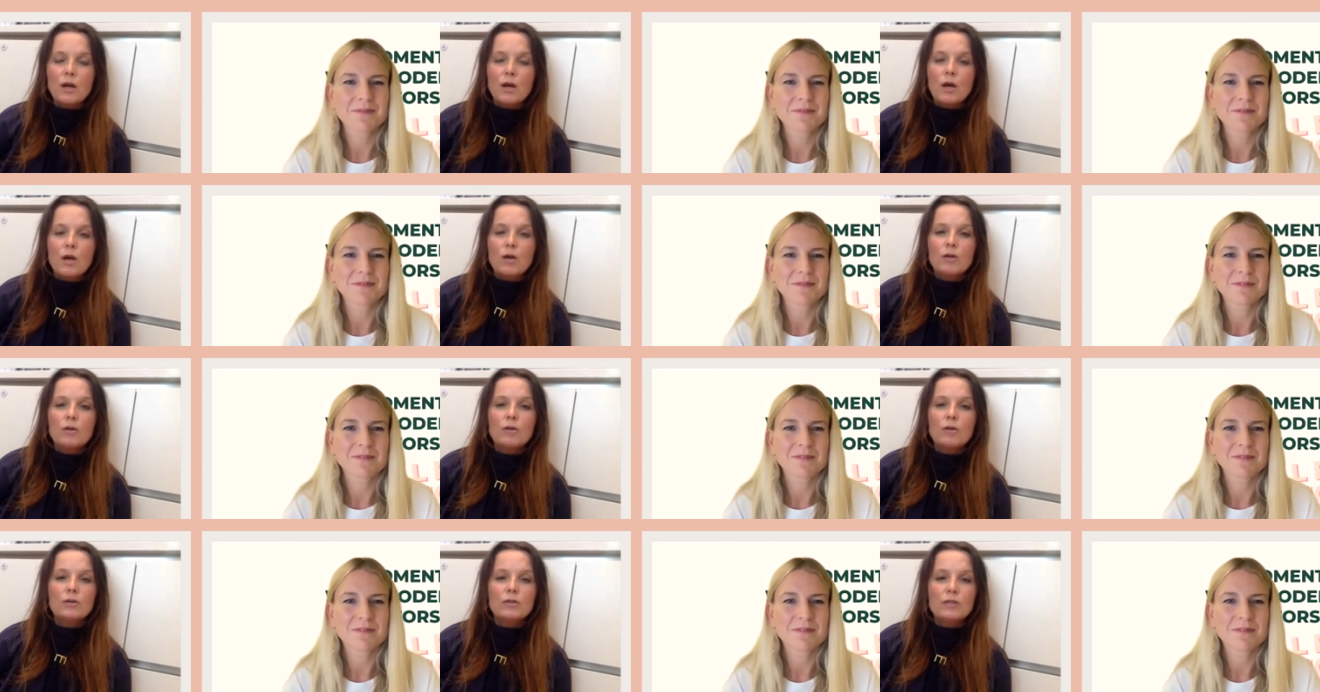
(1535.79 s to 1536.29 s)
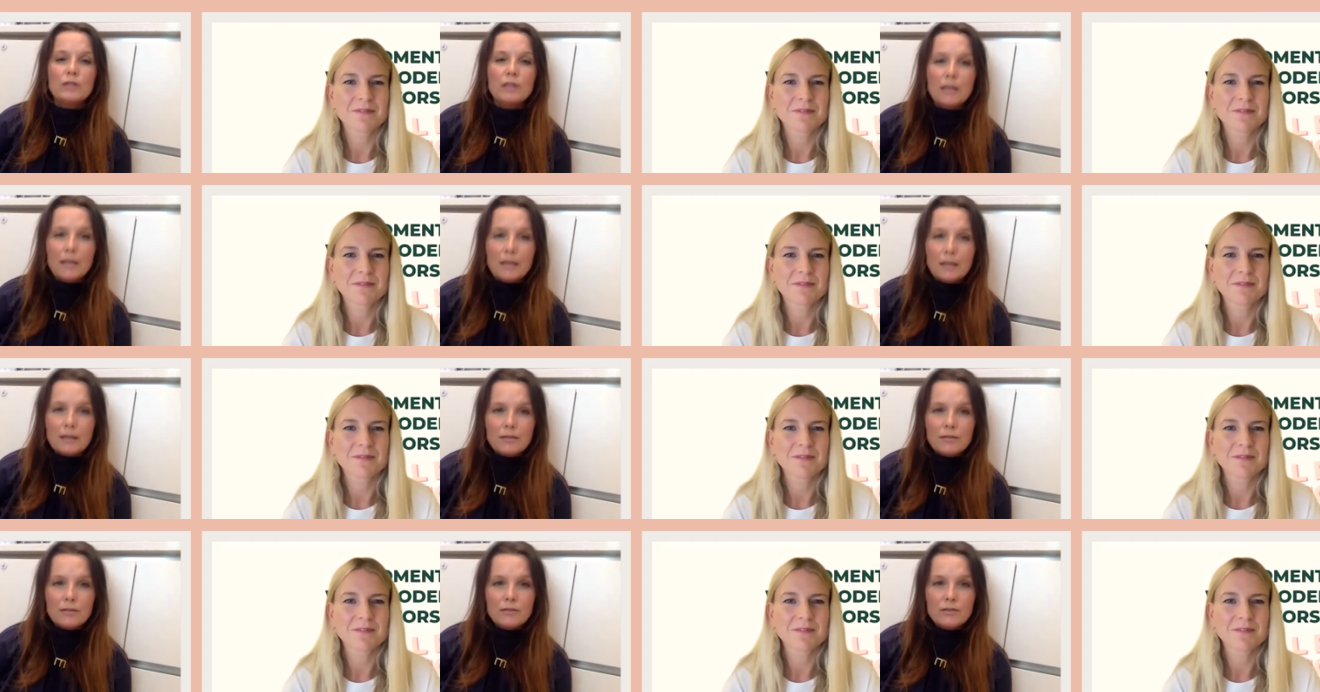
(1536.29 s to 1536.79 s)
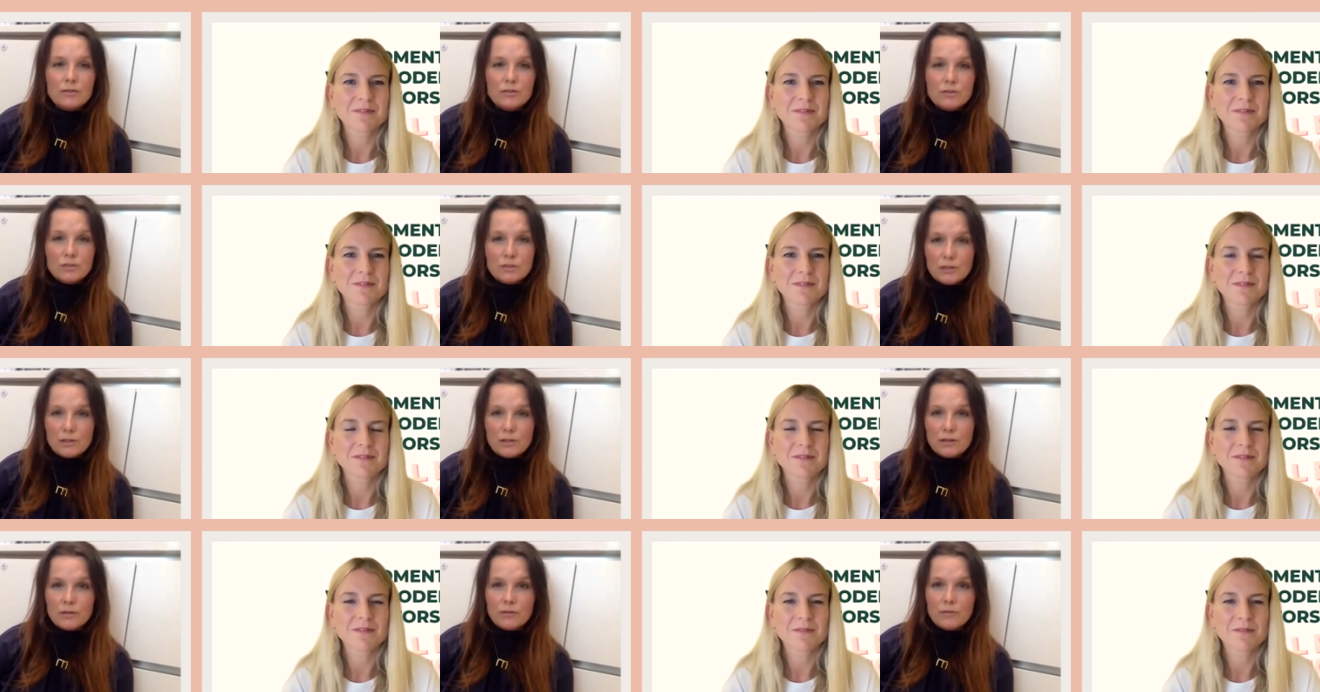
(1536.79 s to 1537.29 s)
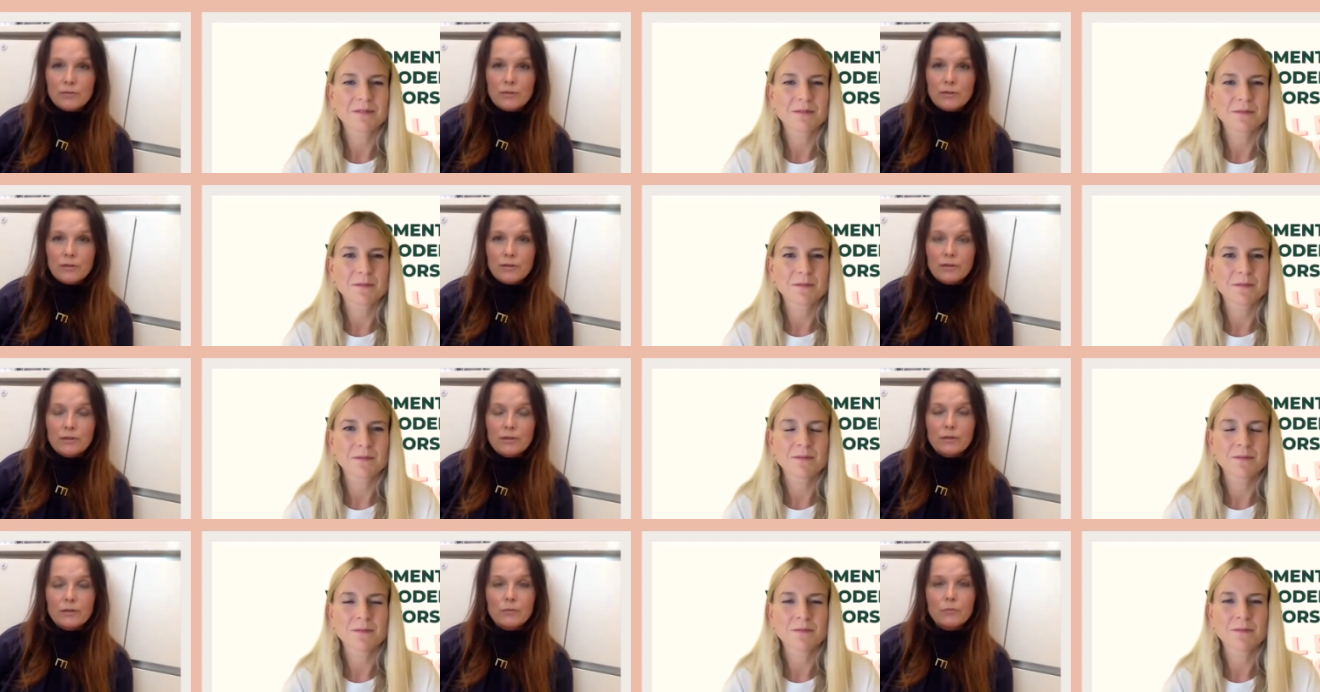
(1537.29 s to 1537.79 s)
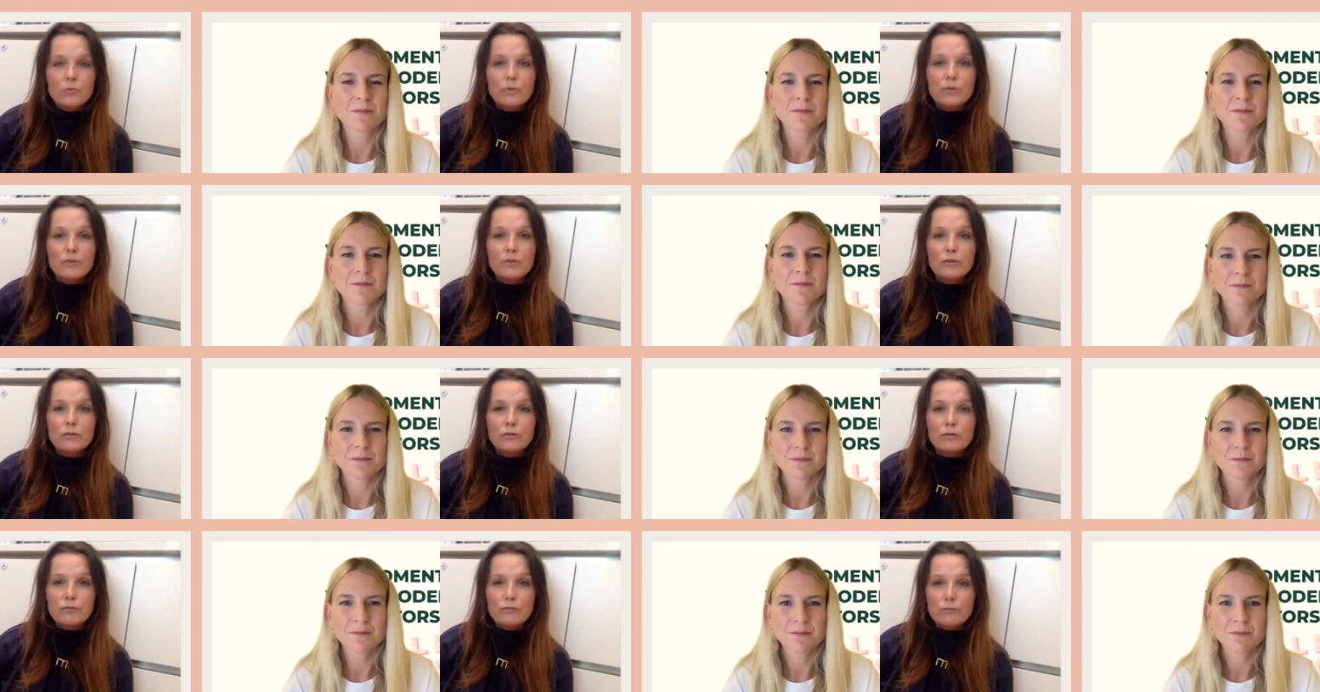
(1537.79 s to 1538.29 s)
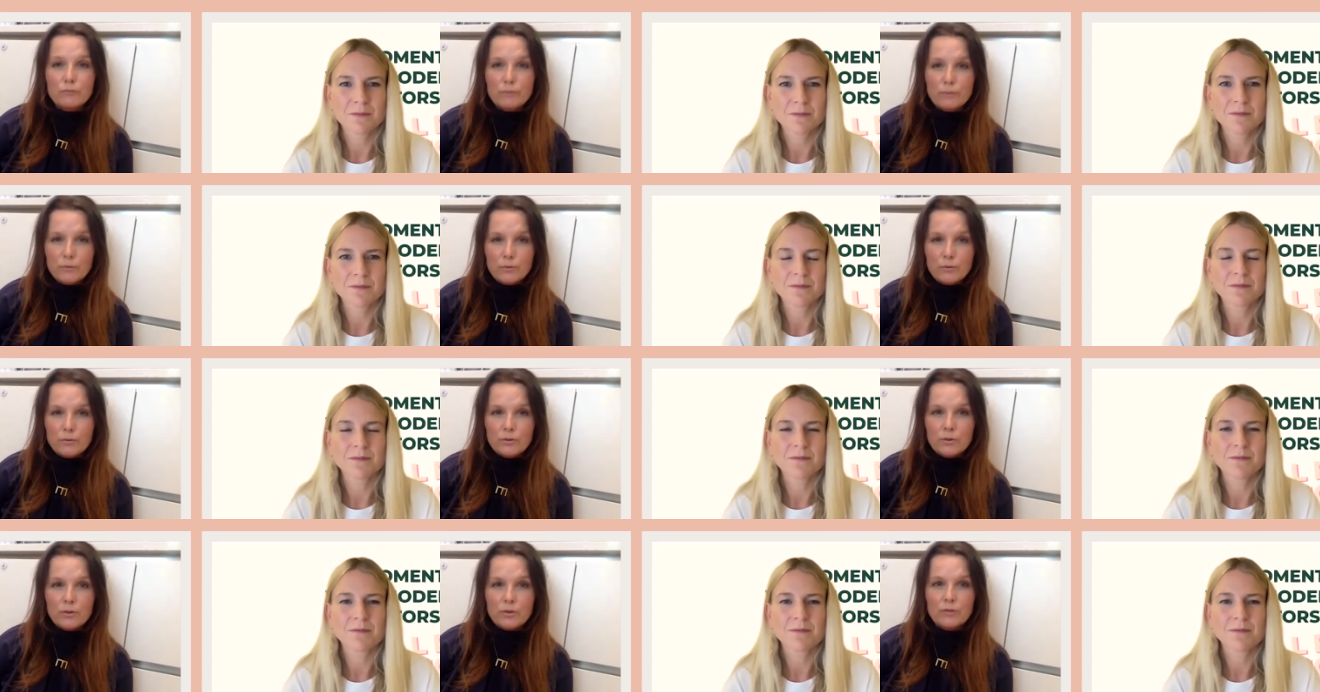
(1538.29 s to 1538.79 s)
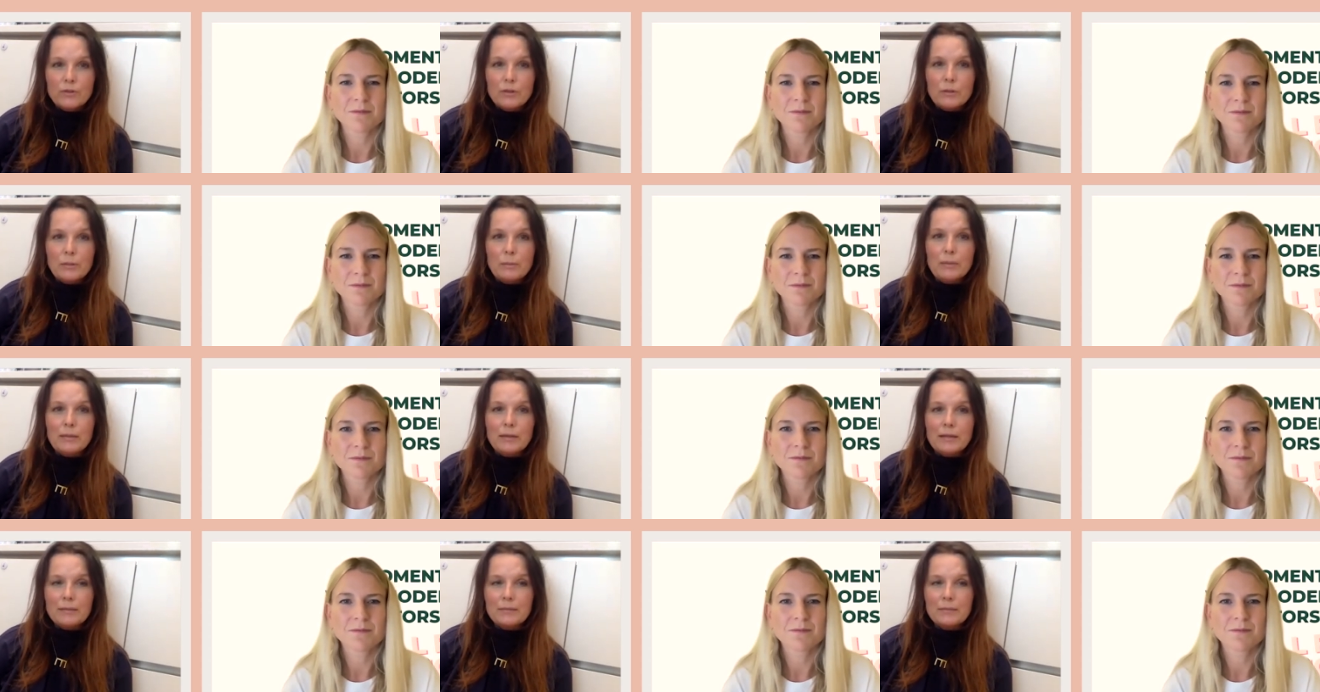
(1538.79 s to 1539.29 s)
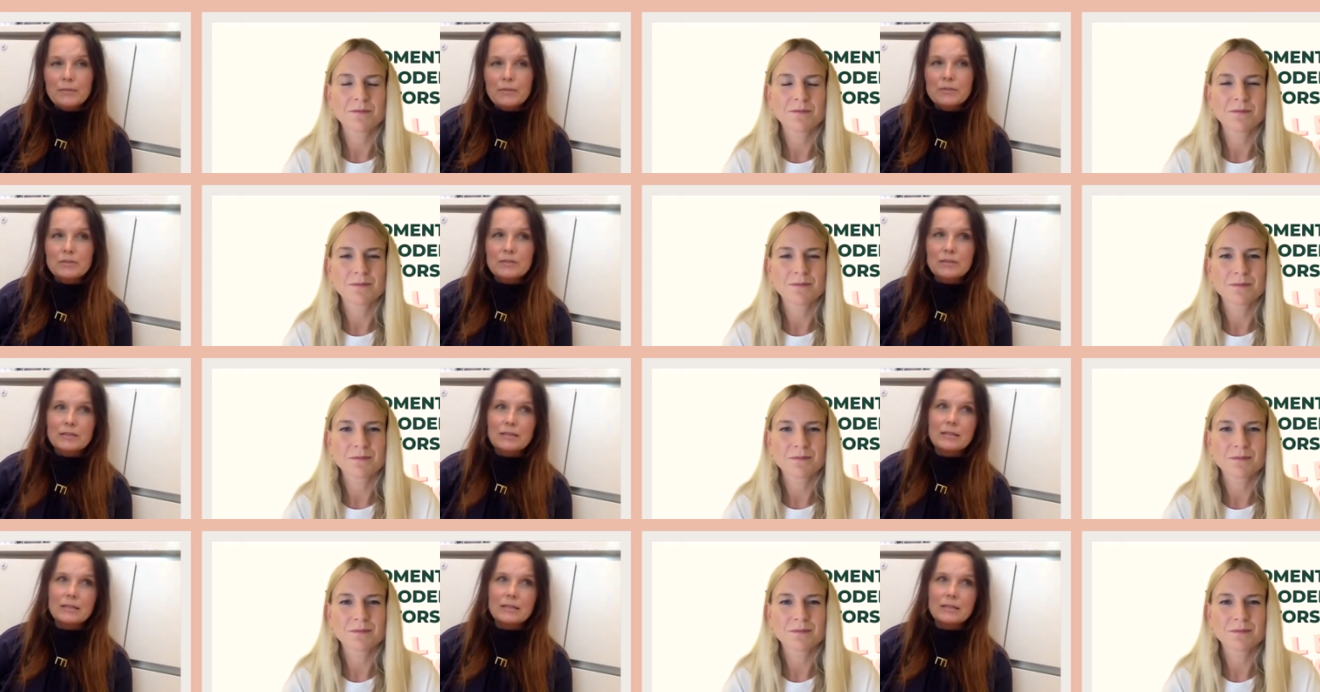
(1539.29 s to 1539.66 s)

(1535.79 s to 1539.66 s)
Speaker 1: connect the children with the food on their plate because they